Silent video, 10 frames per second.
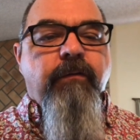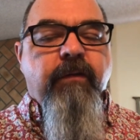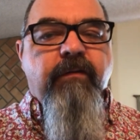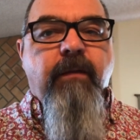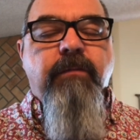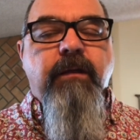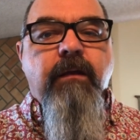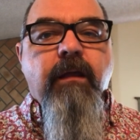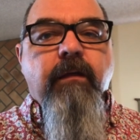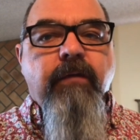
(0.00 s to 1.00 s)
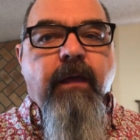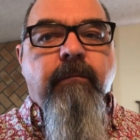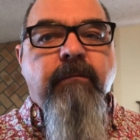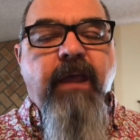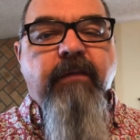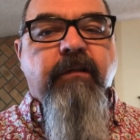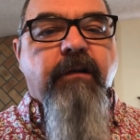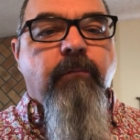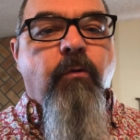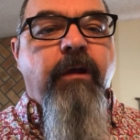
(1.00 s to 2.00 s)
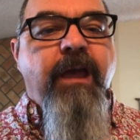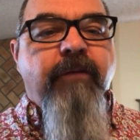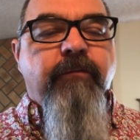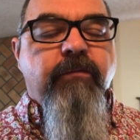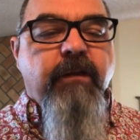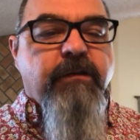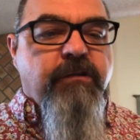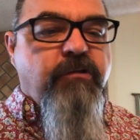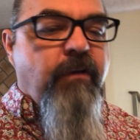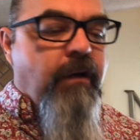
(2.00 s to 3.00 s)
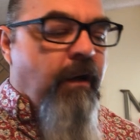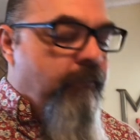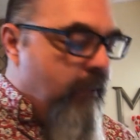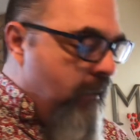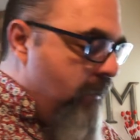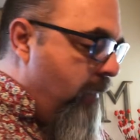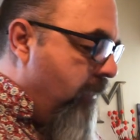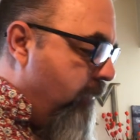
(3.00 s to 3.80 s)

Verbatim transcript: That's something that takes a little more effort than just shooting off an email.